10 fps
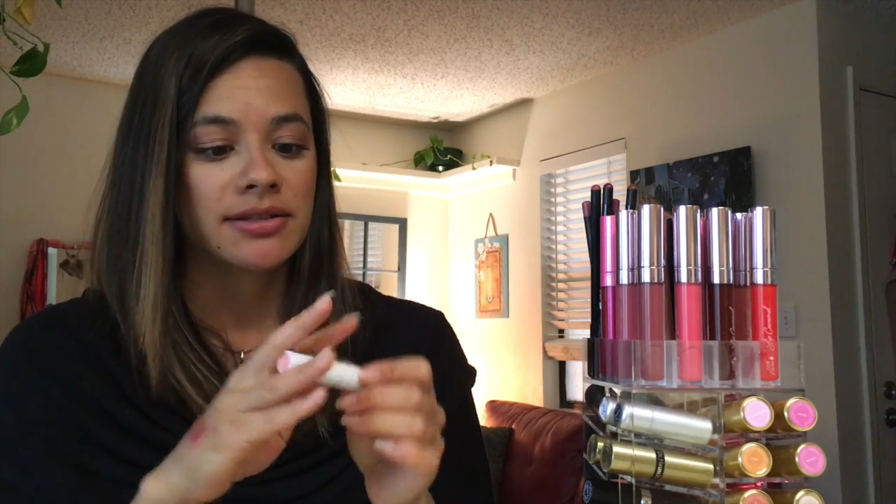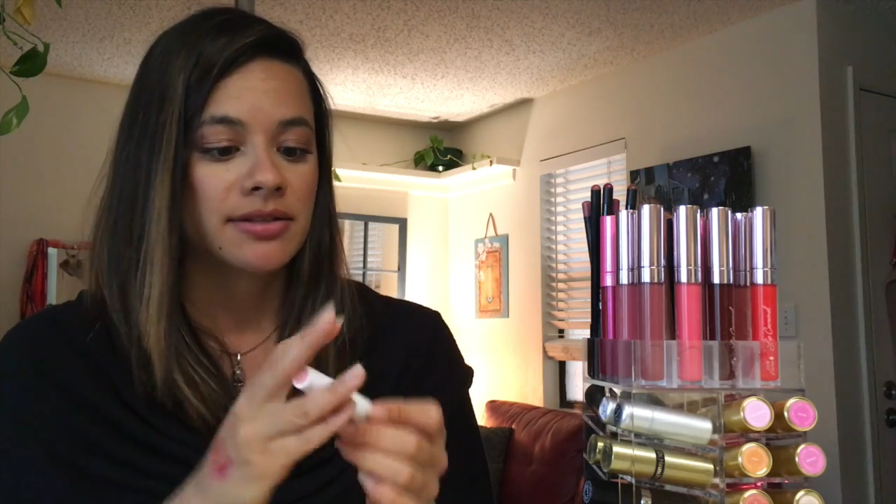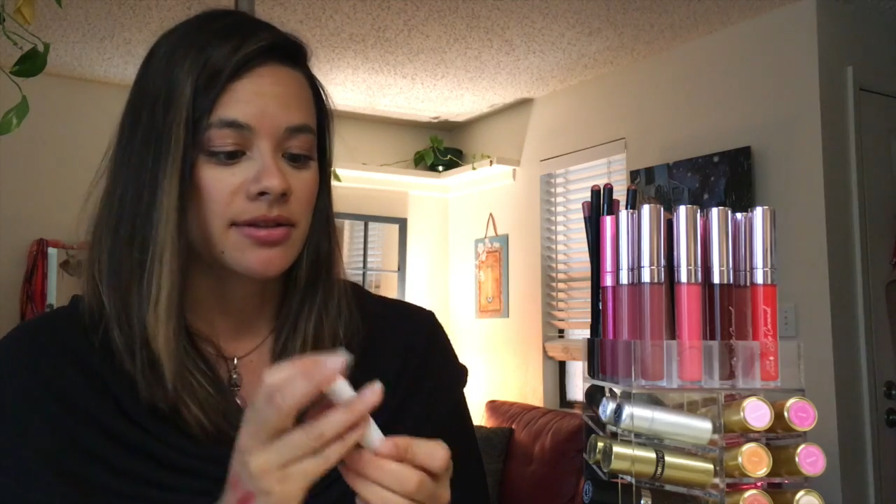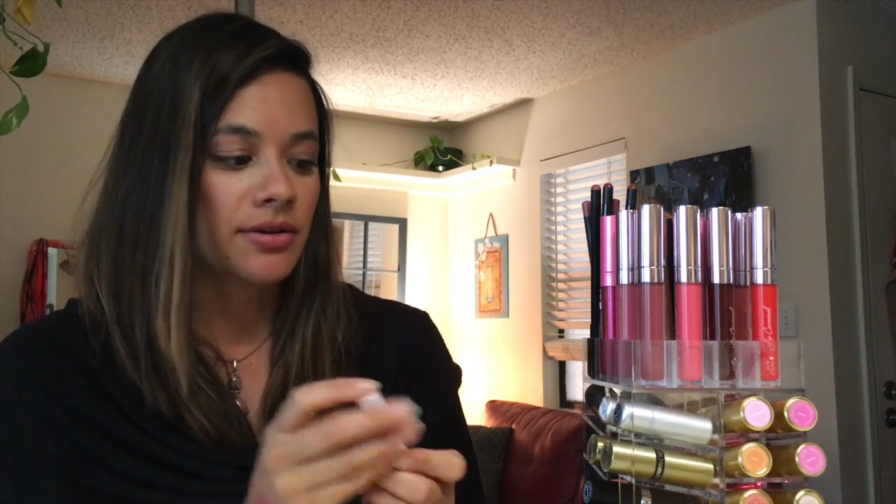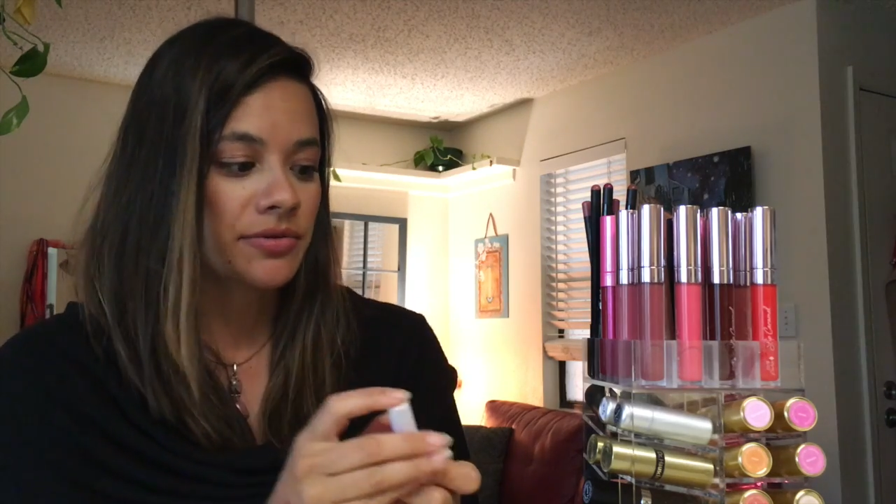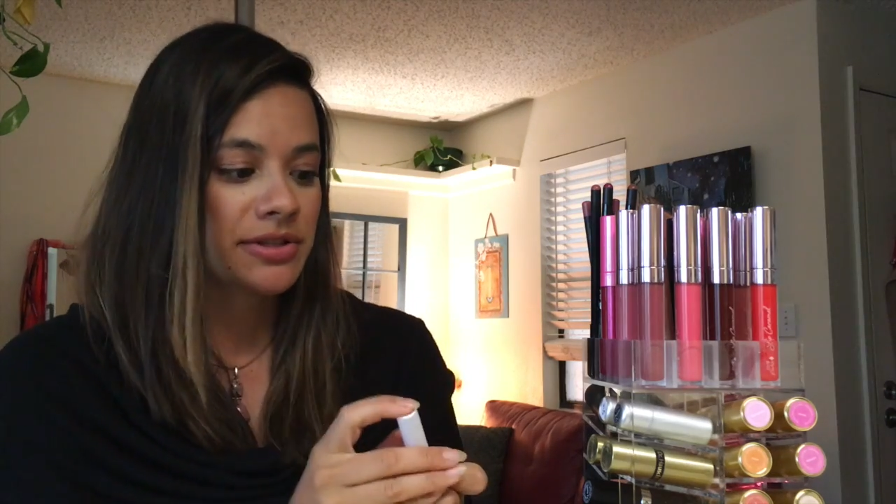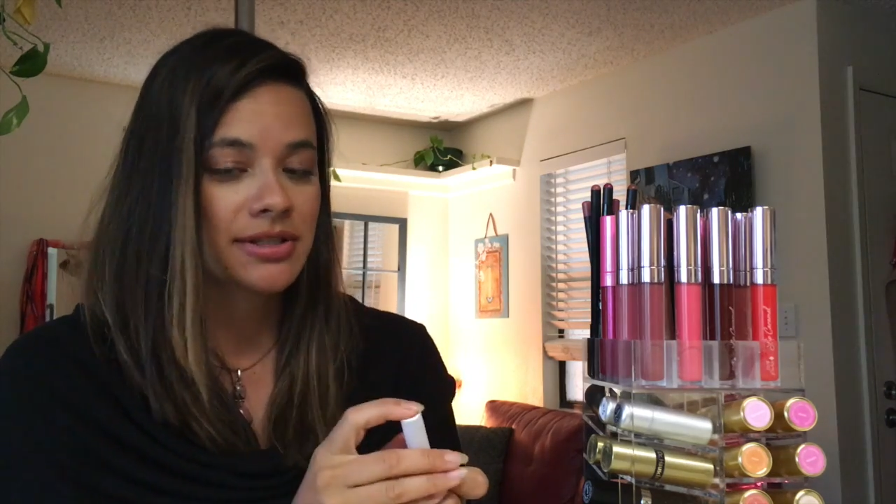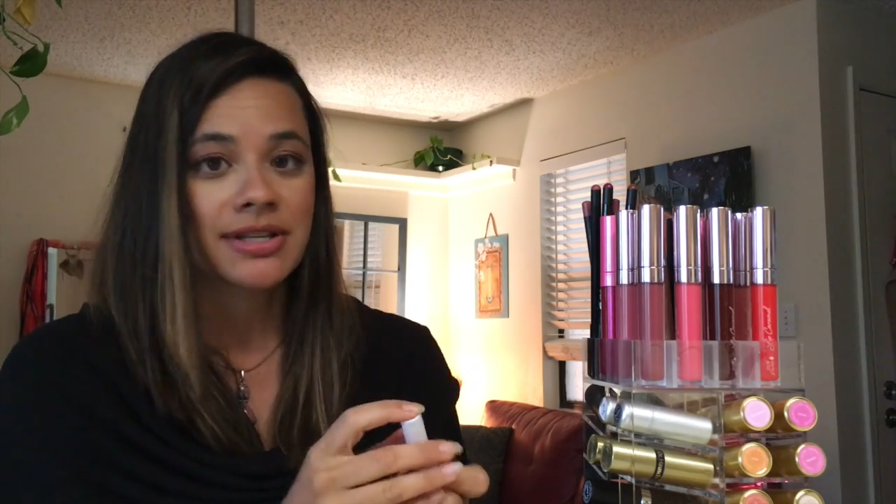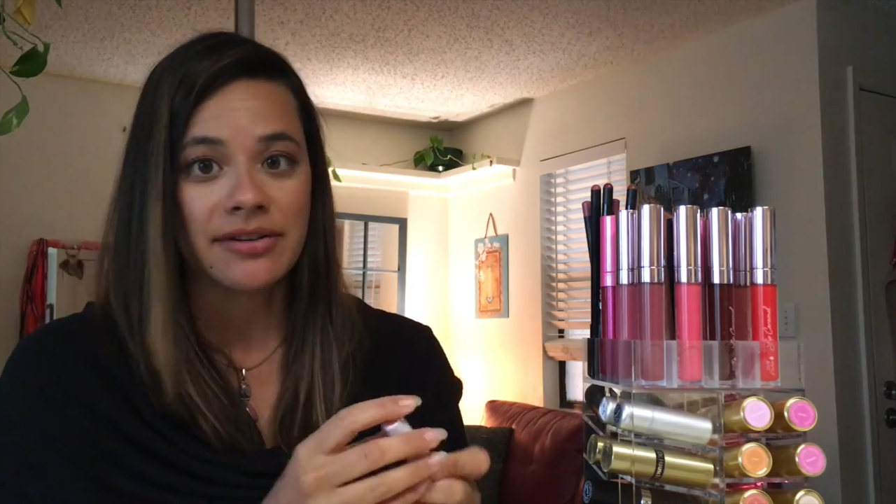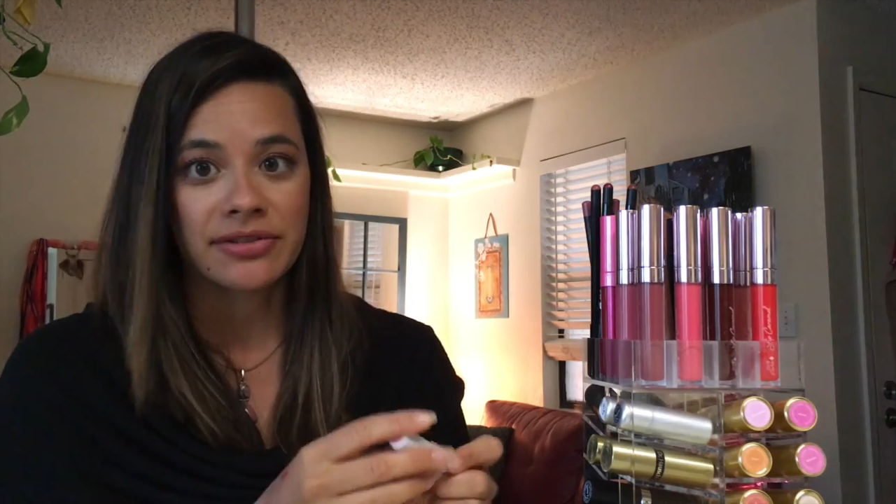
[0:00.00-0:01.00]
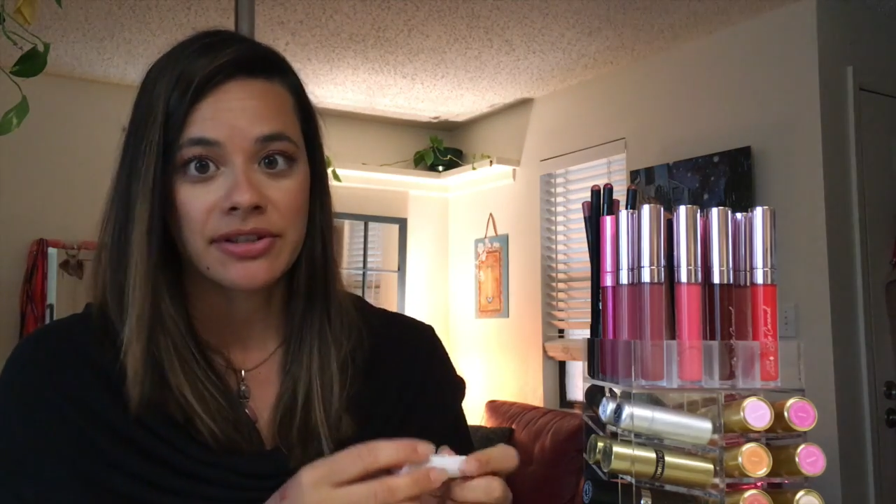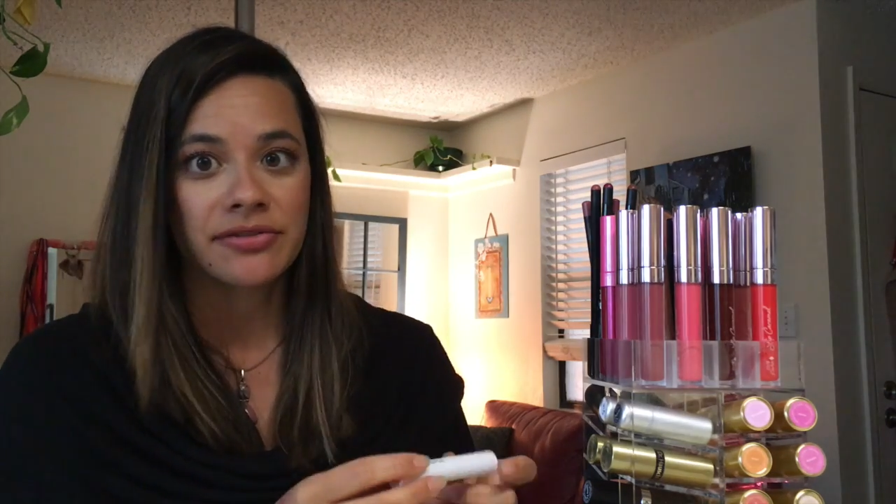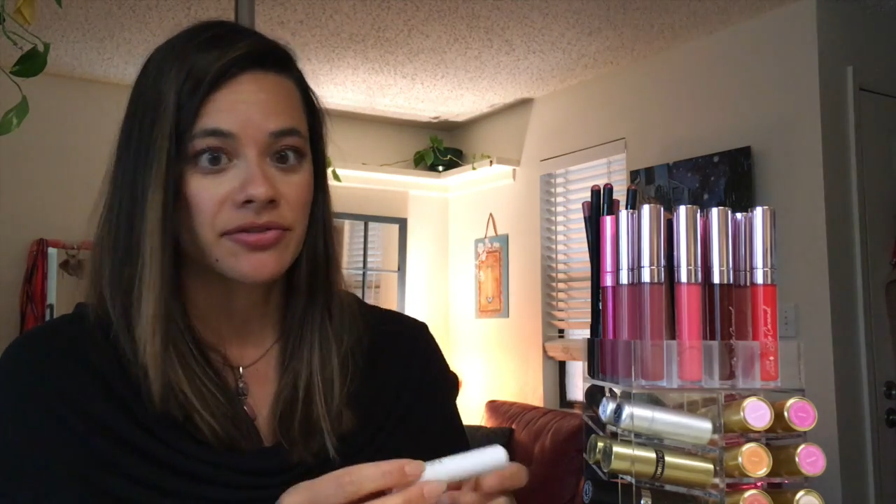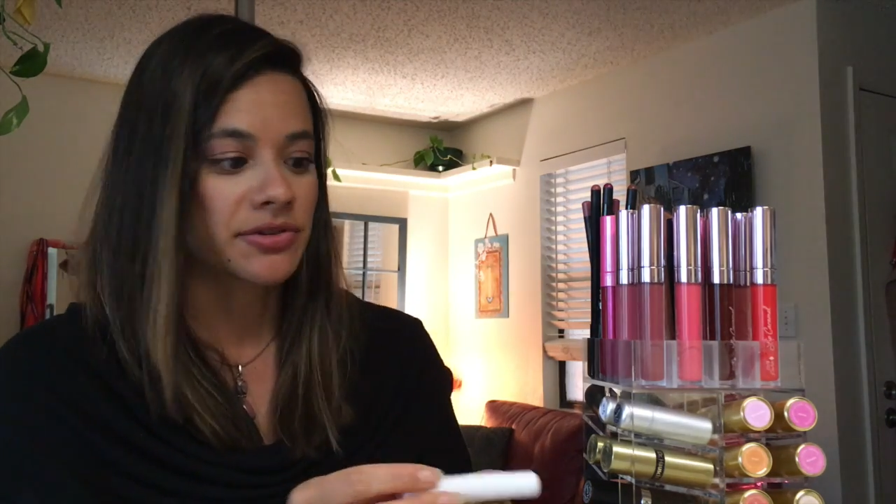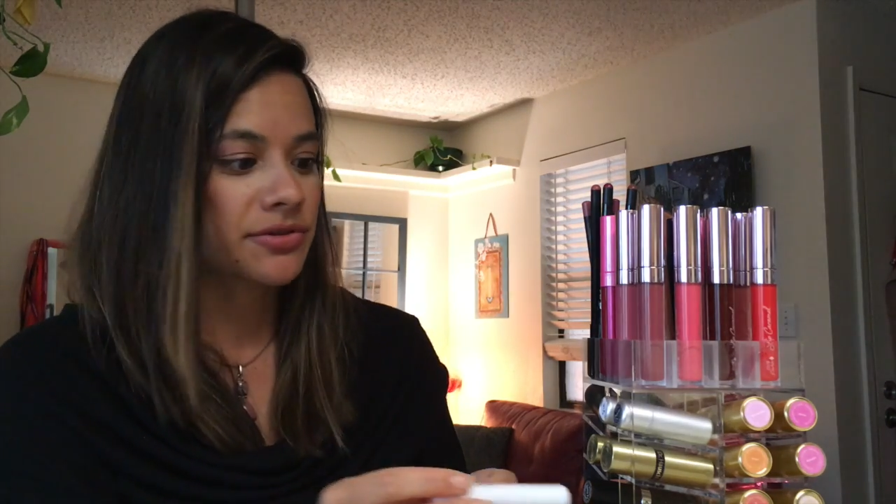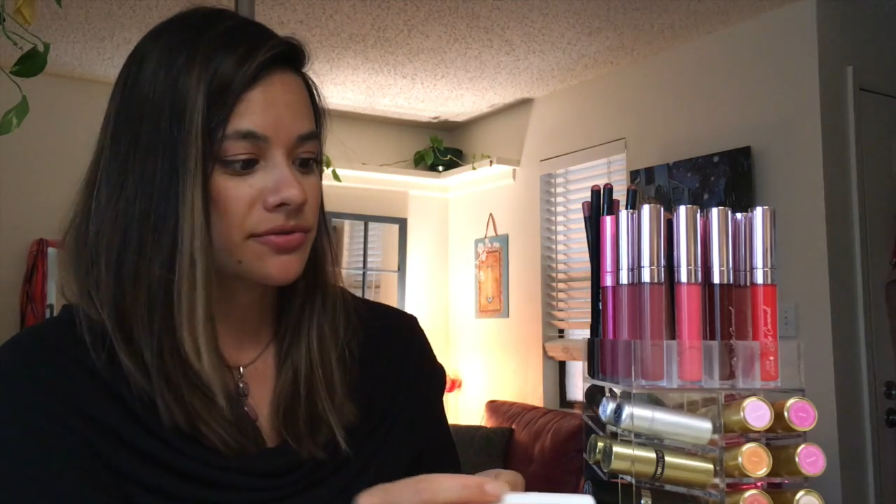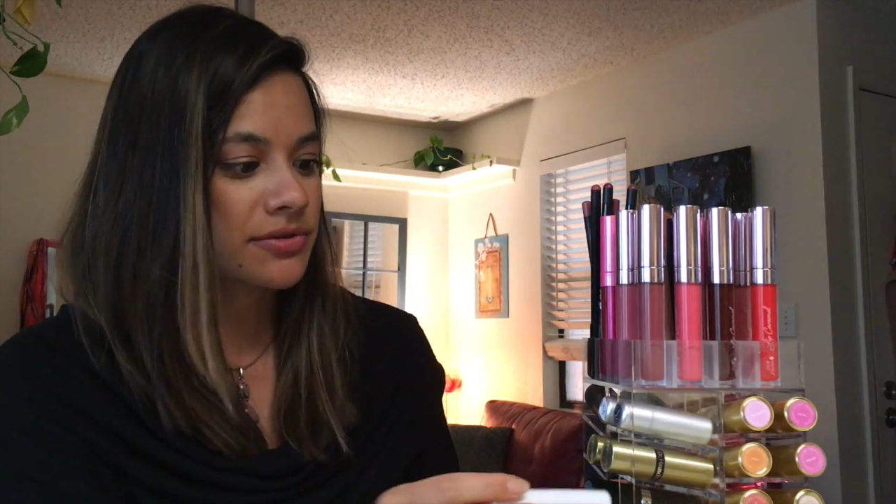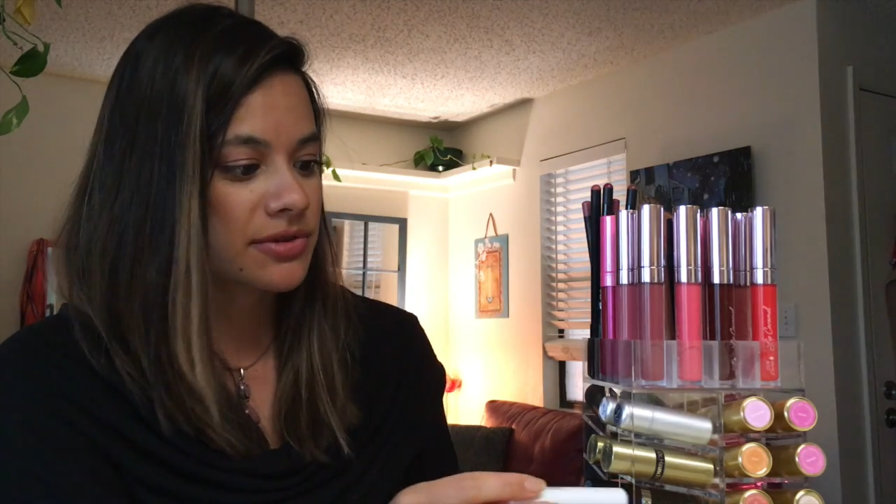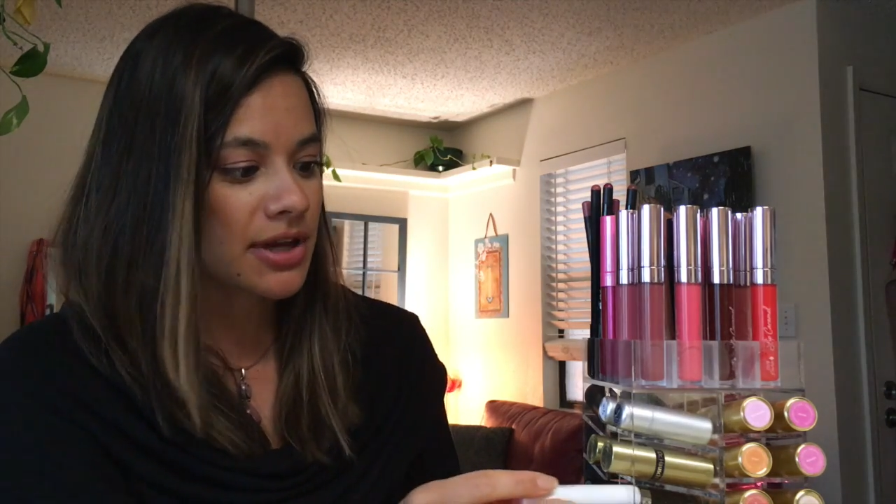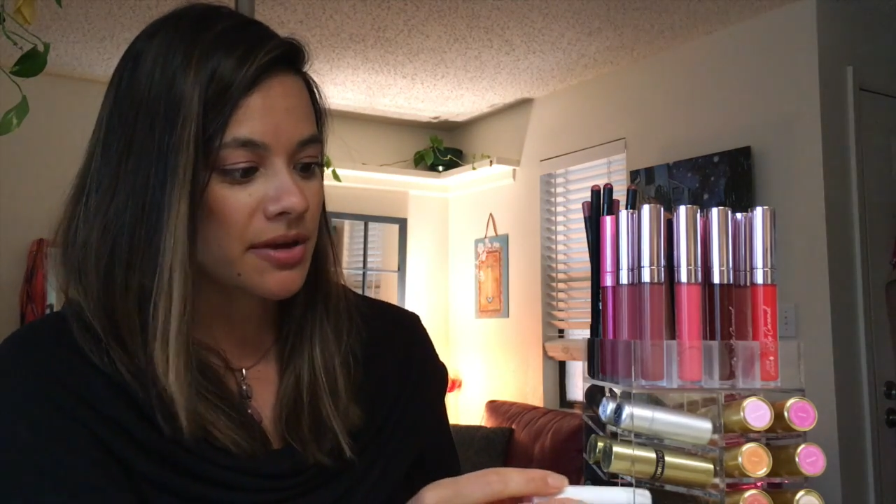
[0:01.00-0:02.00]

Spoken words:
So this is definitely for those